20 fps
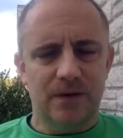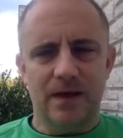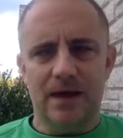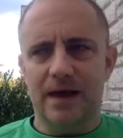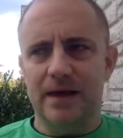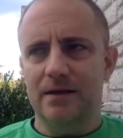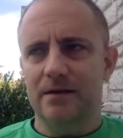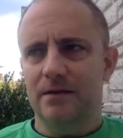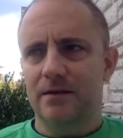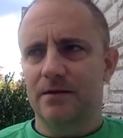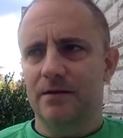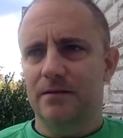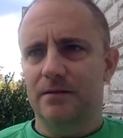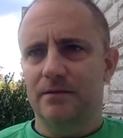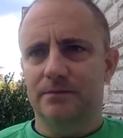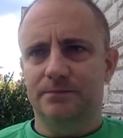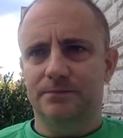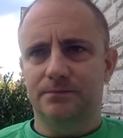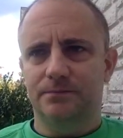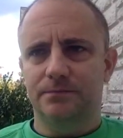okay?
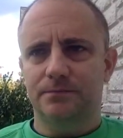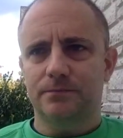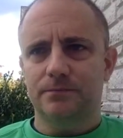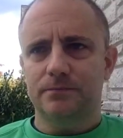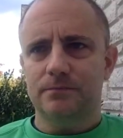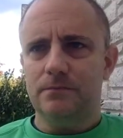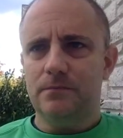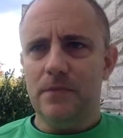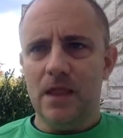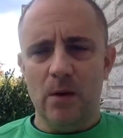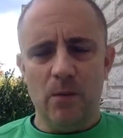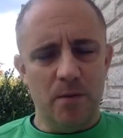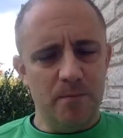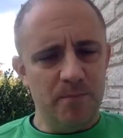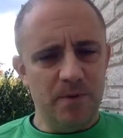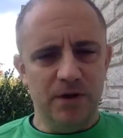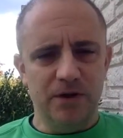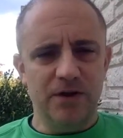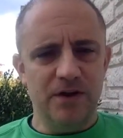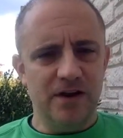And when
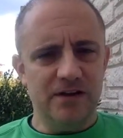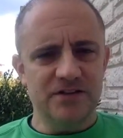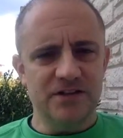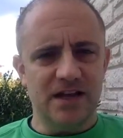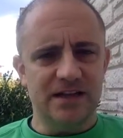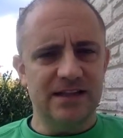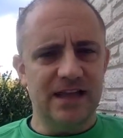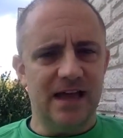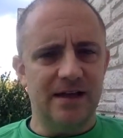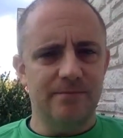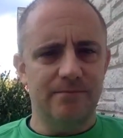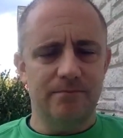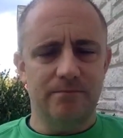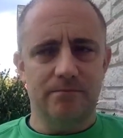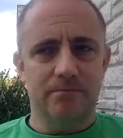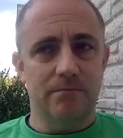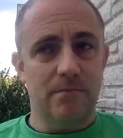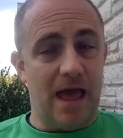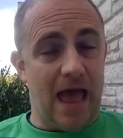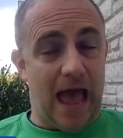billionaires like that
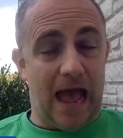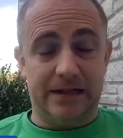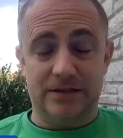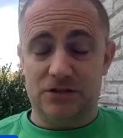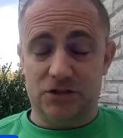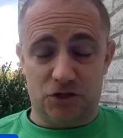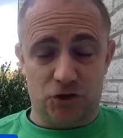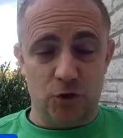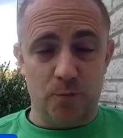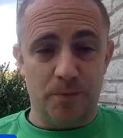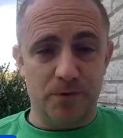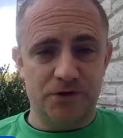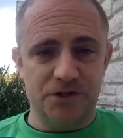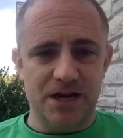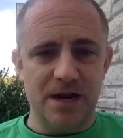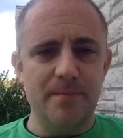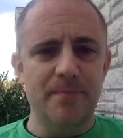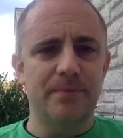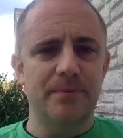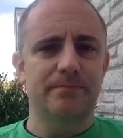act super
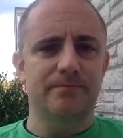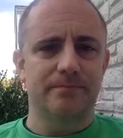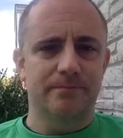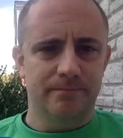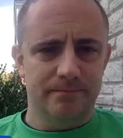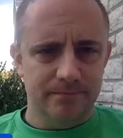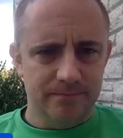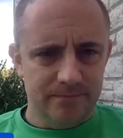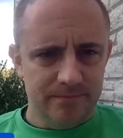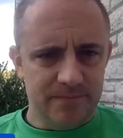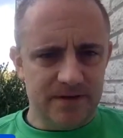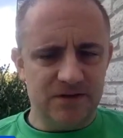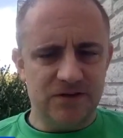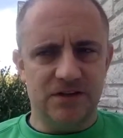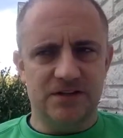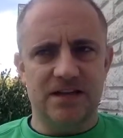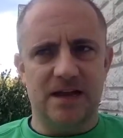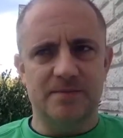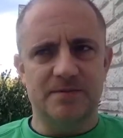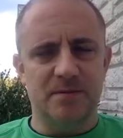cheap, these
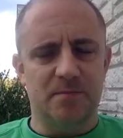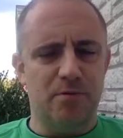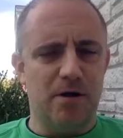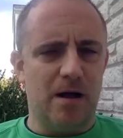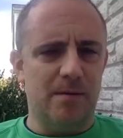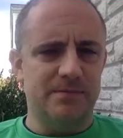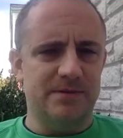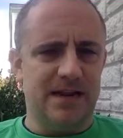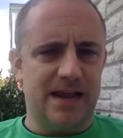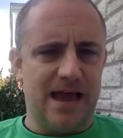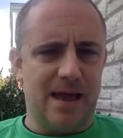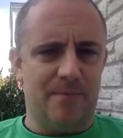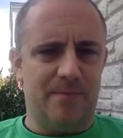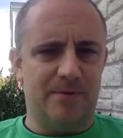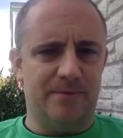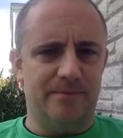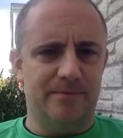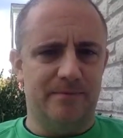are the types of problems that happen.